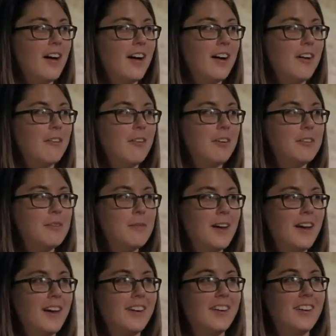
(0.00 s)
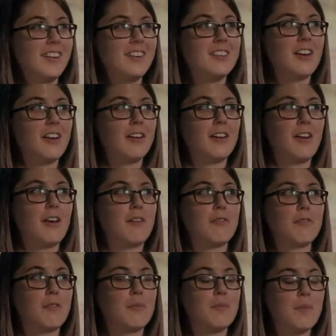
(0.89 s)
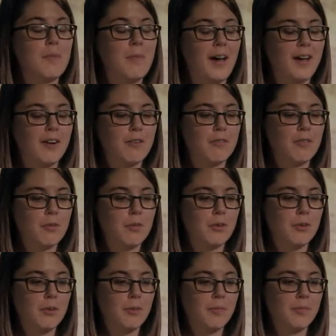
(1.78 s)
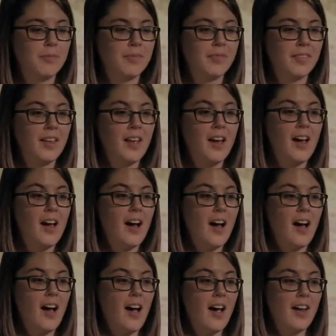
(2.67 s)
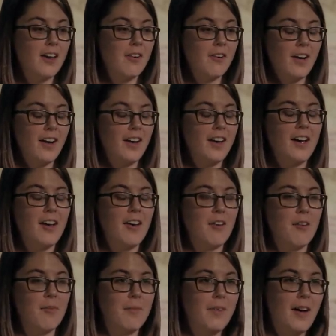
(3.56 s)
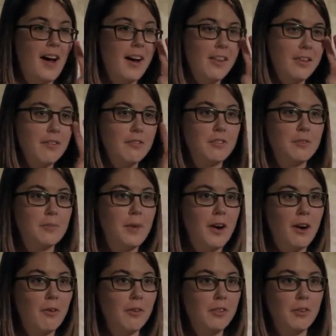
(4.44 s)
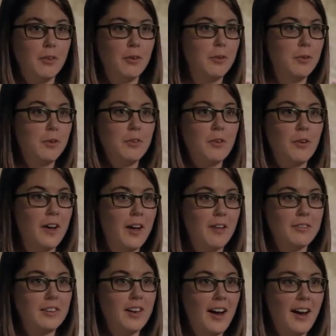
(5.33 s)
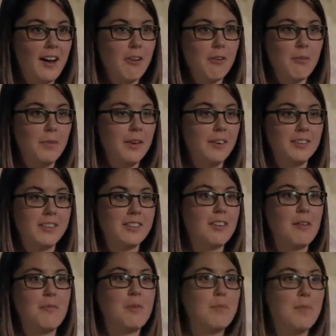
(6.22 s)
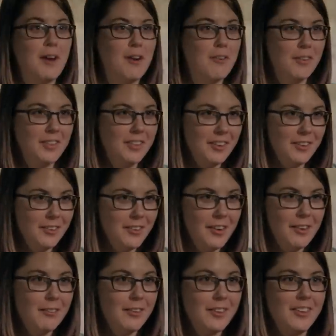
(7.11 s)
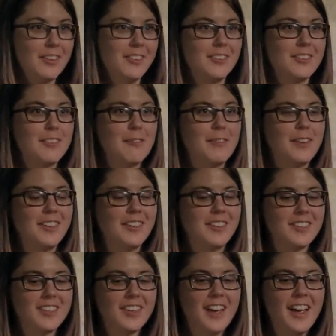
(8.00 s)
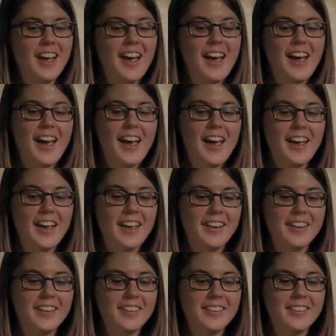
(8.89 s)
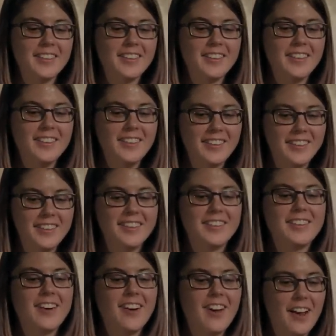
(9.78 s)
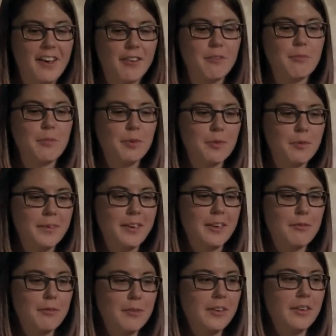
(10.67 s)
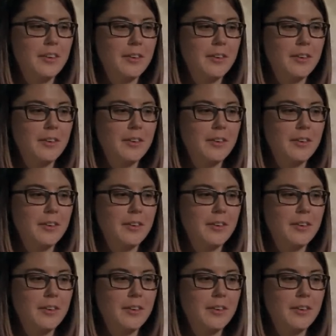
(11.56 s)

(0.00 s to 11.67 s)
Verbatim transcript: I raised my hand and I shouted out from the back of the room, here I am, I'd love to pair with you. You don't have to hire me, just let me pair with you. I've learned so much. And indeed, Sarah Allen pulled me in for an